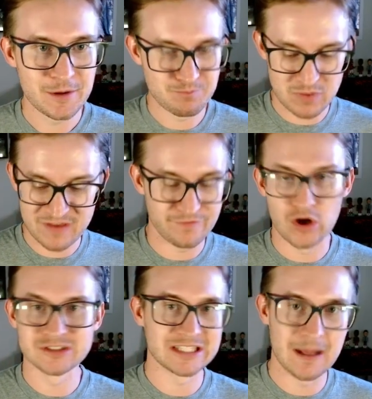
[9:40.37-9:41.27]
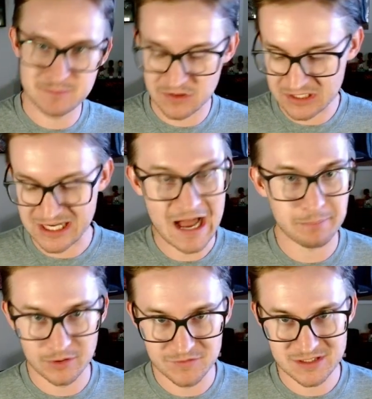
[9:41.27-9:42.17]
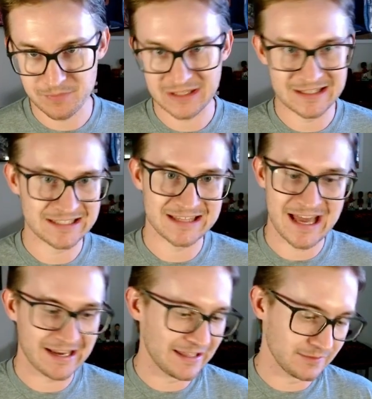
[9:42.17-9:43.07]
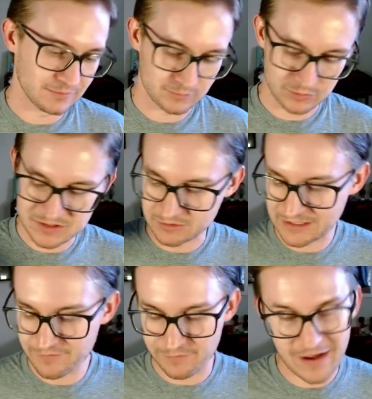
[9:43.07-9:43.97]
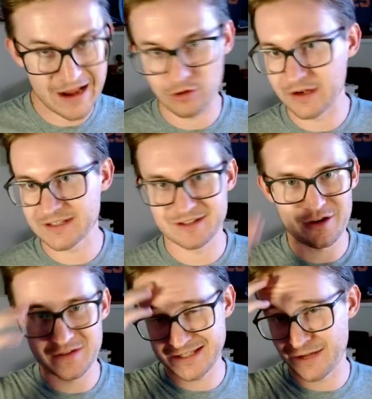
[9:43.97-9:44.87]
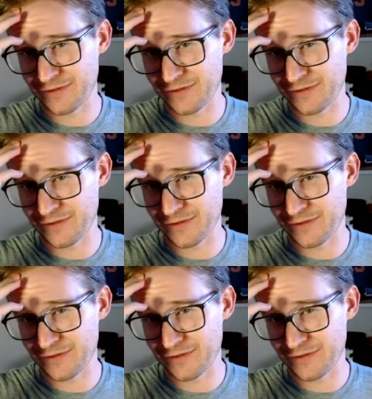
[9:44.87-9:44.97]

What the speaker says: be vaulted up to the top of something like that and result in firings and all this stuff.